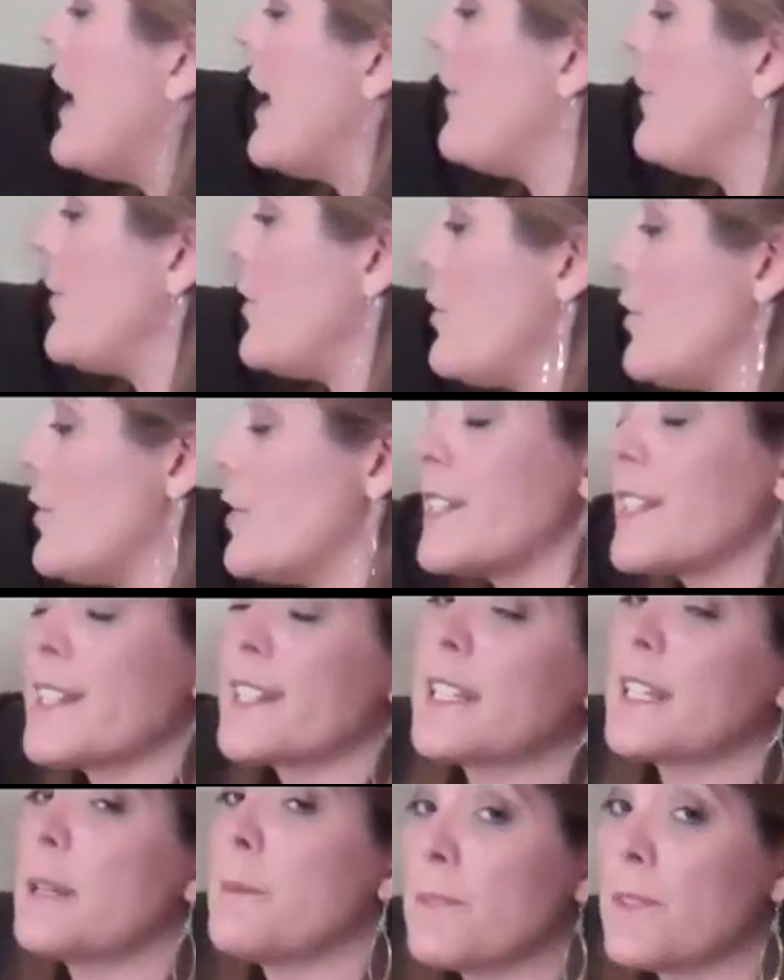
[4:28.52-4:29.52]
If you used to
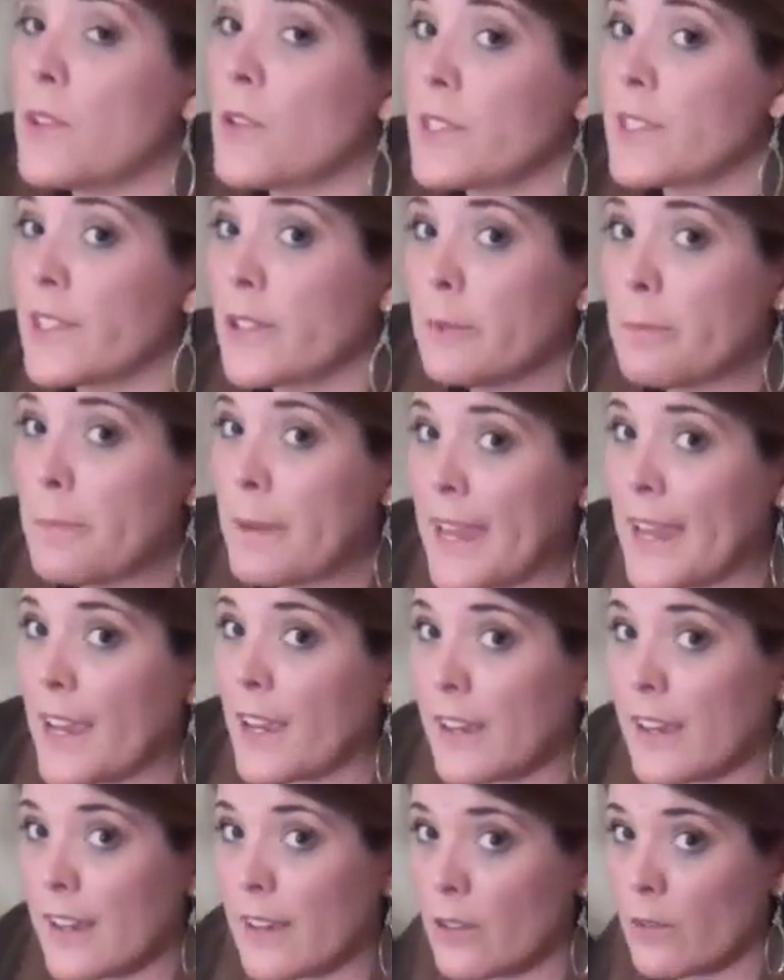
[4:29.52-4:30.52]
sleep in those little
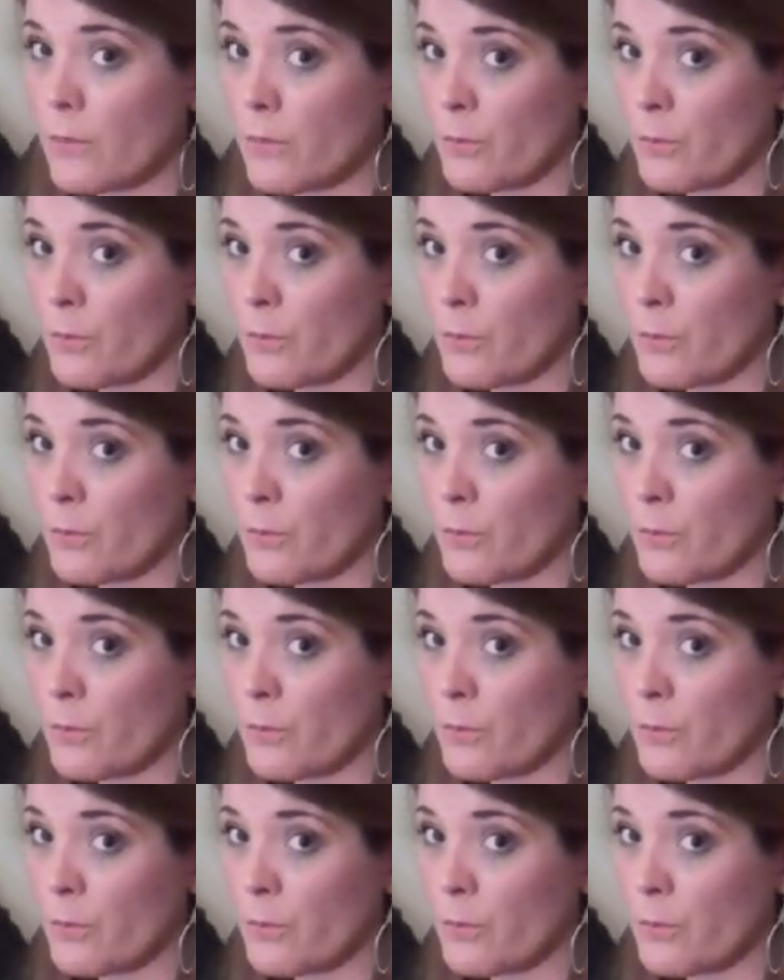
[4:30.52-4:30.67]
pink